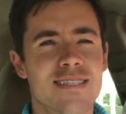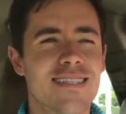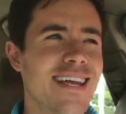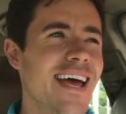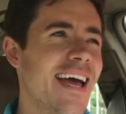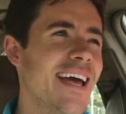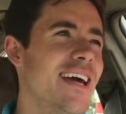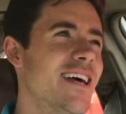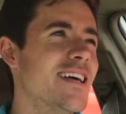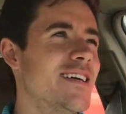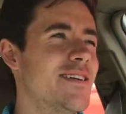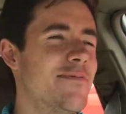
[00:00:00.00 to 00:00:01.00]
today,
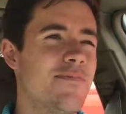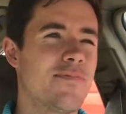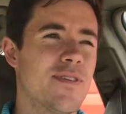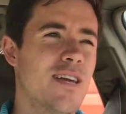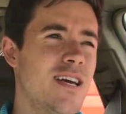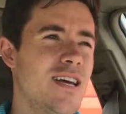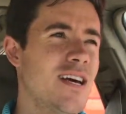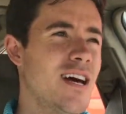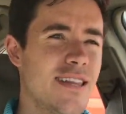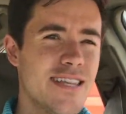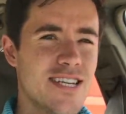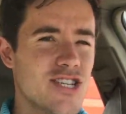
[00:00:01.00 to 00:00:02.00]

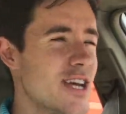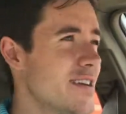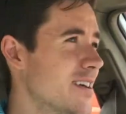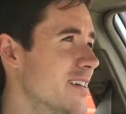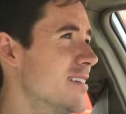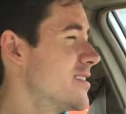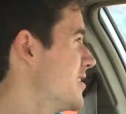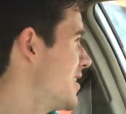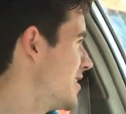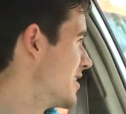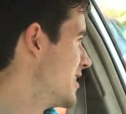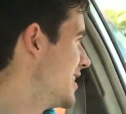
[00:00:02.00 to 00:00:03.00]
on the agenda,
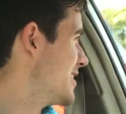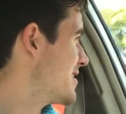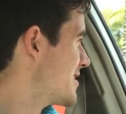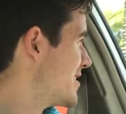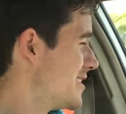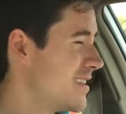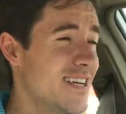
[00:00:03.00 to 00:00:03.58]
on the list,